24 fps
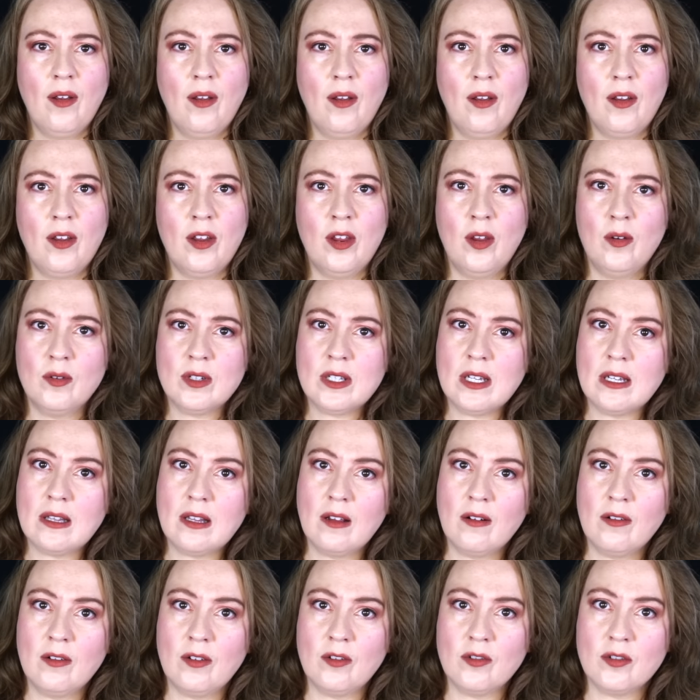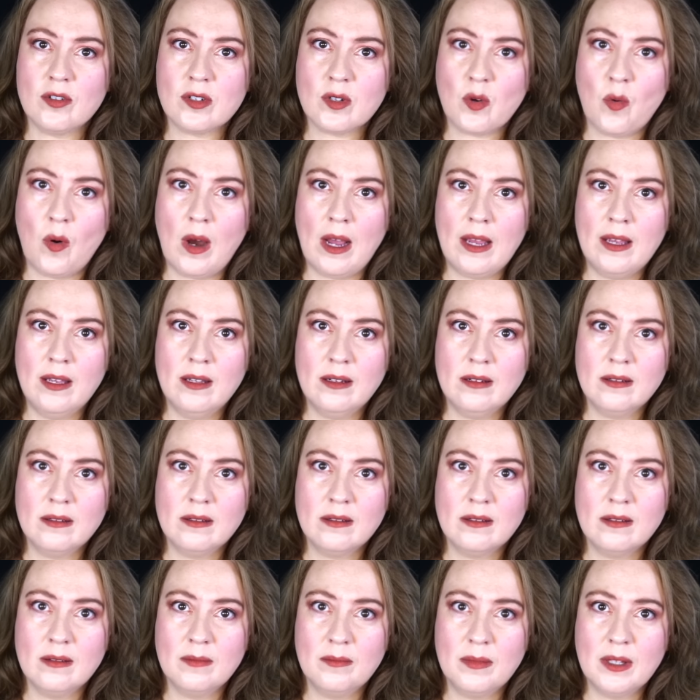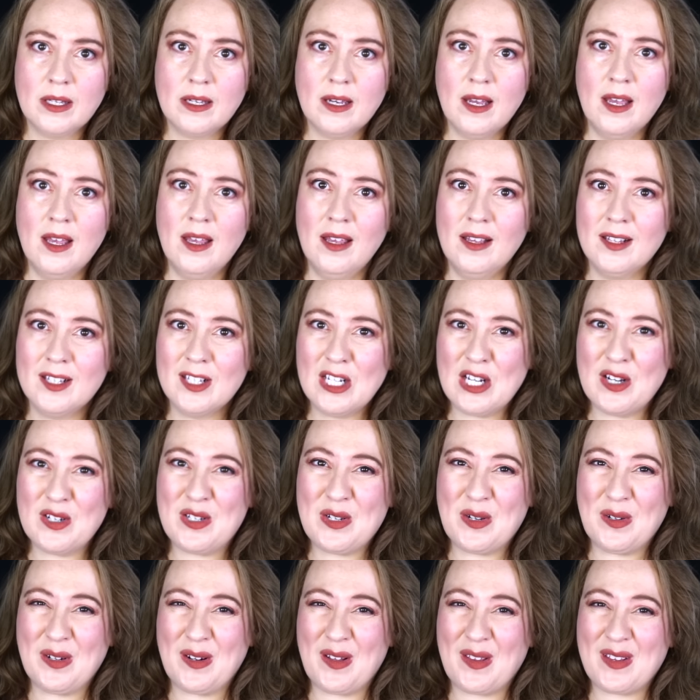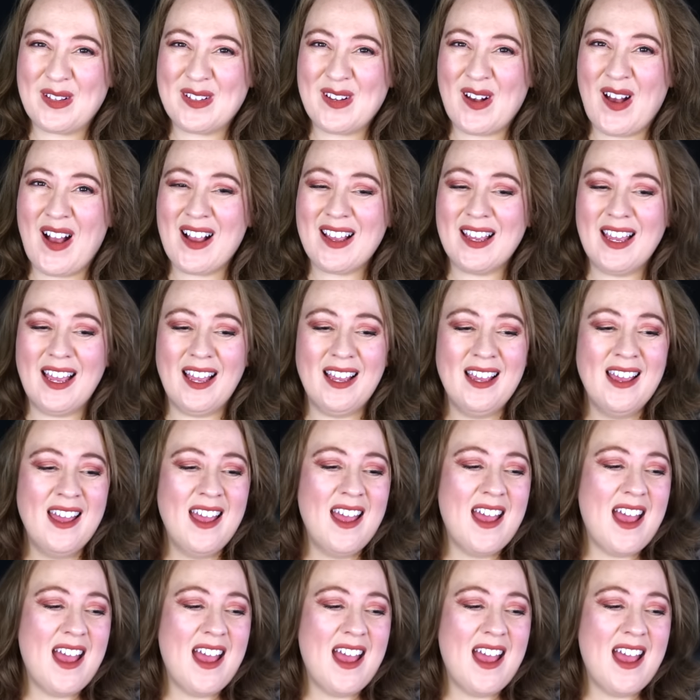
you sit there and you're just quiet because they're doing all the talking,